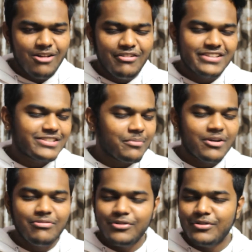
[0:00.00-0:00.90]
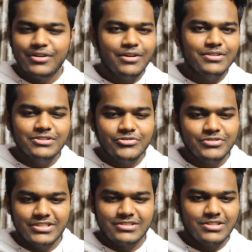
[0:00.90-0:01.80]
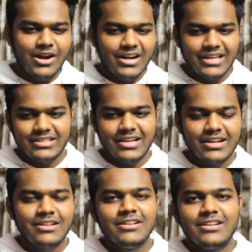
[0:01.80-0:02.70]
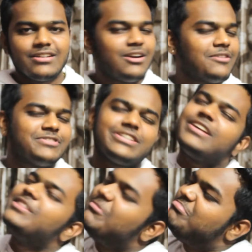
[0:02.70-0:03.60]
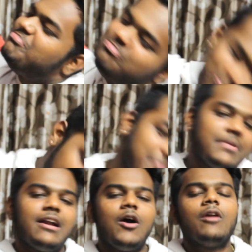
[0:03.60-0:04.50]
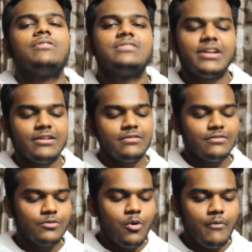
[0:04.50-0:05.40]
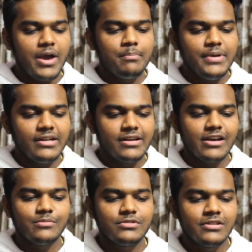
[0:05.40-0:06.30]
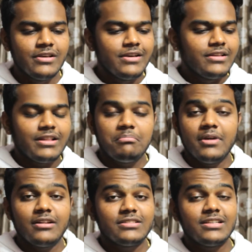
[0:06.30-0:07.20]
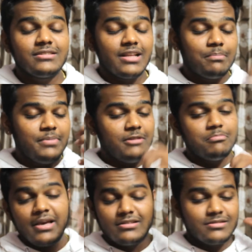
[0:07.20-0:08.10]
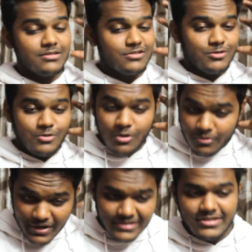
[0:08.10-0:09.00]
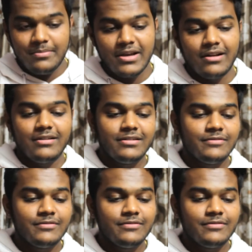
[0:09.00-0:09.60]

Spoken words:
All this SAMRA flow, you know, just start like that. And all of a sudden the beat, man, all of a sudden nowhere beat comes. That beat makes us go crazy, man.